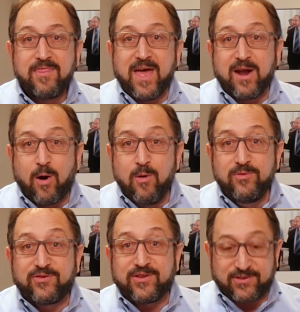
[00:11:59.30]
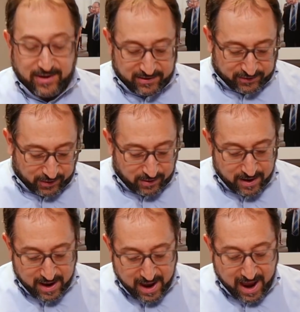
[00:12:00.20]
that hones the
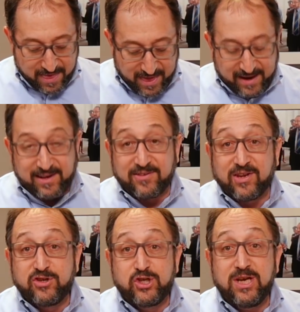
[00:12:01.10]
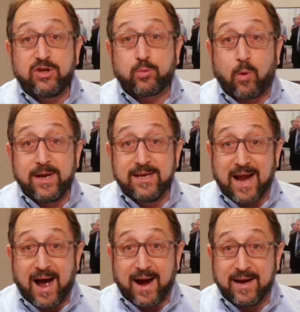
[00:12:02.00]
sensor and then does a
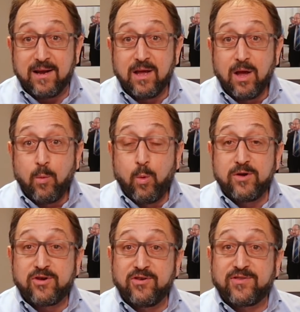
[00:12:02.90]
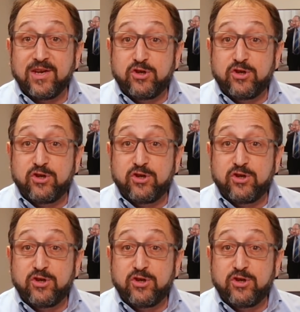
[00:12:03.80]
G29, which is the